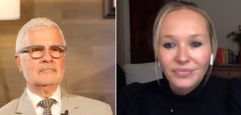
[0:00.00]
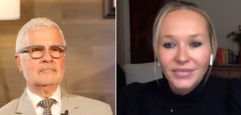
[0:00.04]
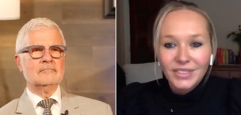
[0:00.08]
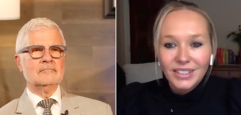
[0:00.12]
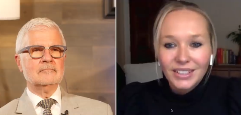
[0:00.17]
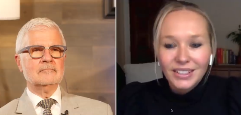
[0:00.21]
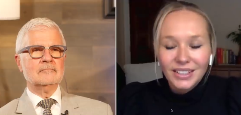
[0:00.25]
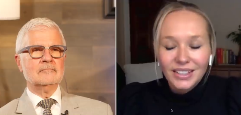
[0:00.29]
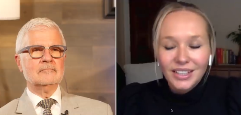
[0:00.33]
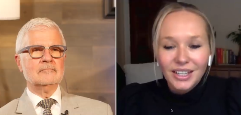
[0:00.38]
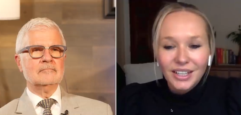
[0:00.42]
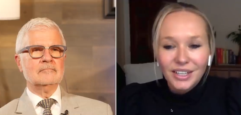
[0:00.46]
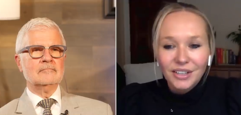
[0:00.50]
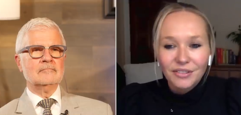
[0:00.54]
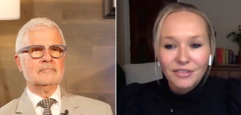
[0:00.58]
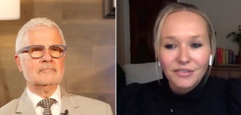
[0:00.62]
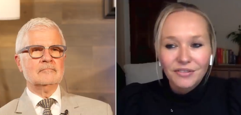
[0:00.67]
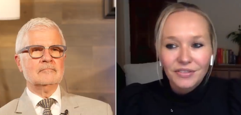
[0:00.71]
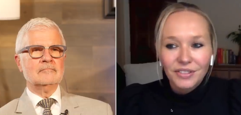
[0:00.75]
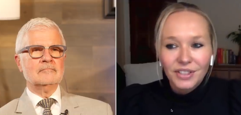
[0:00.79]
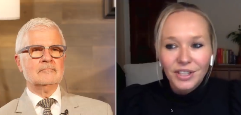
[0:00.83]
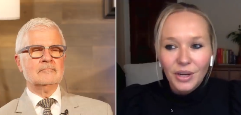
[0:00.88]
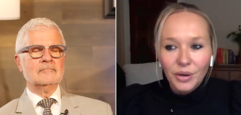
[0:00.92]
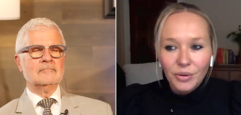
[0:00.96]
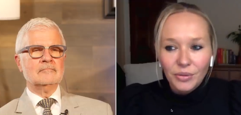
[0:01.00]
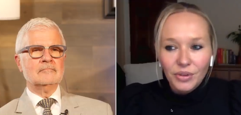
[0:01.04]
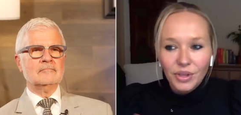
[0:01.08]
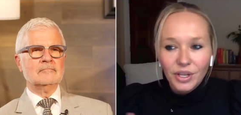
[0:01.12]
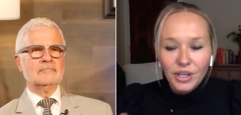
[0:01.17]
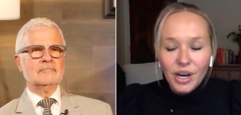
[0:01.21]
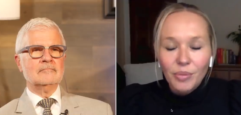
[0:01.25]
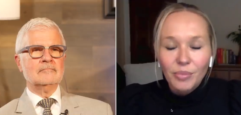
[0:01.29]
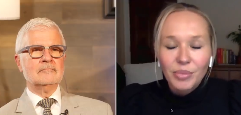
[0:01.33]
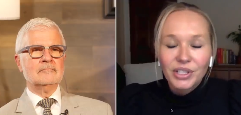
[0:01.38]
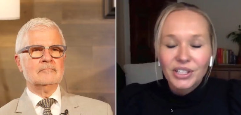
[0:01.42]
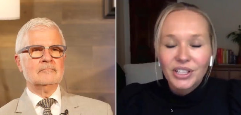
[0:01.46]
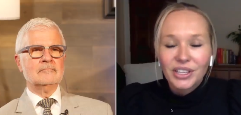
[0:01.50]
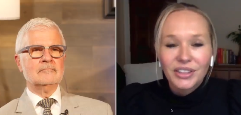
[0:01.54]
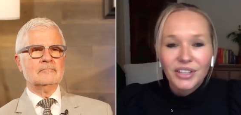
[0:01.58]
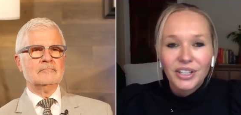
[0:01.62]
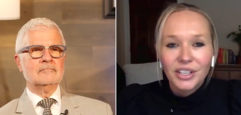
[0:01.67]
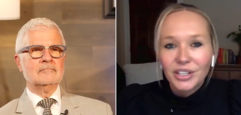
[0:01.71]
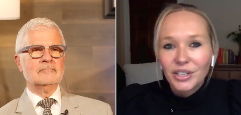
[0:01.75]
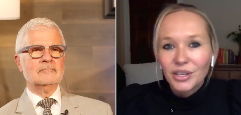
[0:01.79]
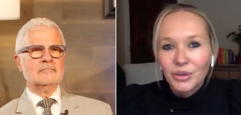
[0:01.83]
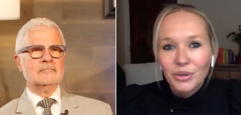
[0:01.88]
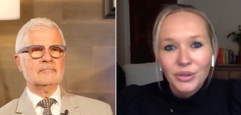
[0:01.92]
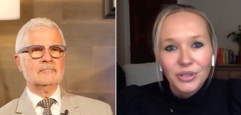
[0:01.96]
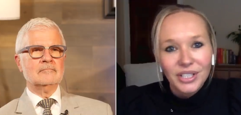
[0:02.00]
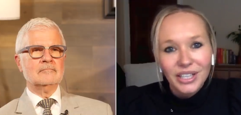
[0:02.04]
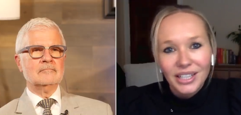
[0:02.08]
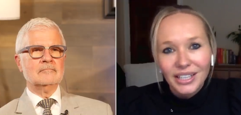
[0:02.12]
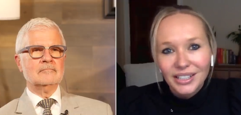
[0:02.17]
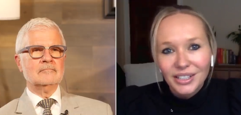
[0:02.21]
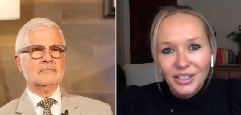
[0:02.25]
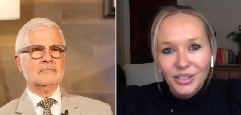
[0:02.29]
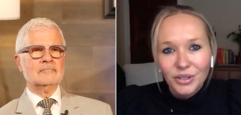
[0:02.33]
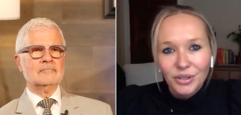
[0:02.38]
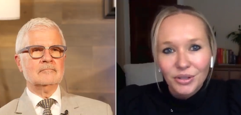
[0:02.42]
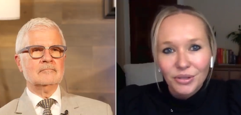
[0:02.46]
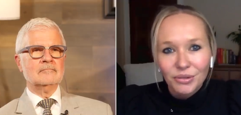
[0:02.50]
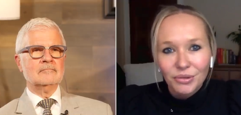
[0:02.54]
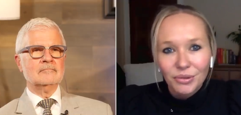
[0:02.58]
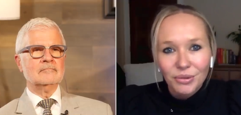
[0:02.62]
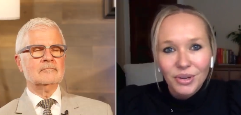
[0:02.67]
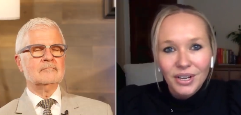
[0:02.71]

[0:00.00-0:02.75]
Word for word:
Speaker 1: kind of you know the numbers that they're using to